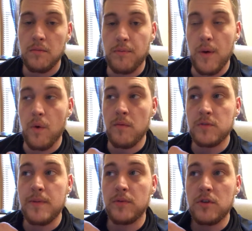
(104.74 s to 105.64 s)
But what
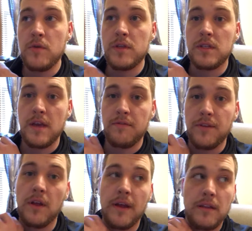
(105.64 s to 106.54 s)
most people do is they
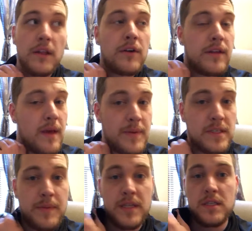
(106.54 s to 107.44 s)
feel like literally that
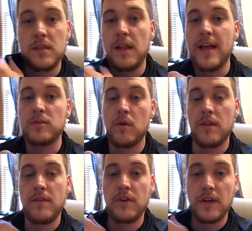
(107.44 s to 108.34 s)
piece of pizza is the last
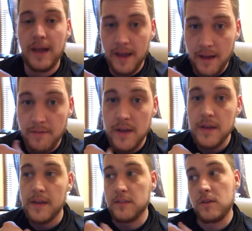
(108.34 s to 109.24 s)
one they're ever going to have,
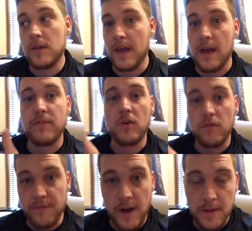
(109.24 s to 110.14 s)
and so they have the
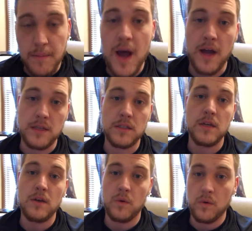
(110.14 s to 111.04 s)
whole fucking
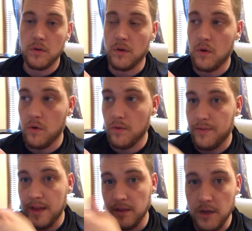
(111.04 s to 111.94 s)
box, or the whole
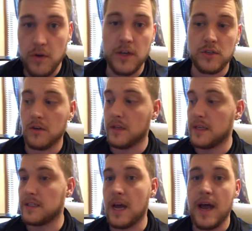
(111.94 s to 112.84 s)
thing of donuts, or the
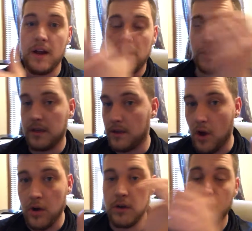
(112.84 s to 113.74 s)
entire
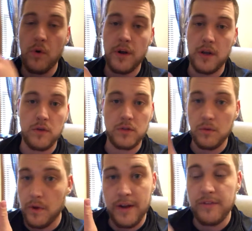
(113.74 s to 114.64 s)
carton of Oreos,
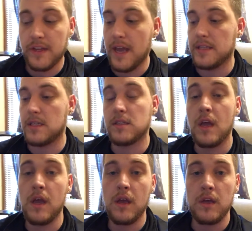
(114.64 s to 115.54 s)
or whatever the case is.
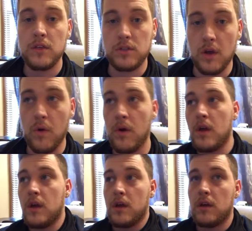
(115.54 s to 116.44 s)
So,
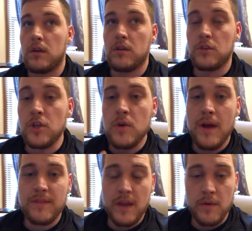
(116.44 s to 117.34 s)
do
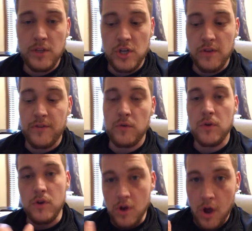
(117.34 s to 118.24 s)
you have to get rid of junk
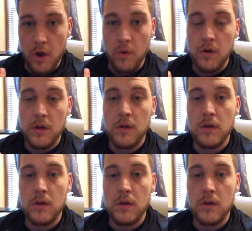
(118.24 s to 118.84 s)
food? No.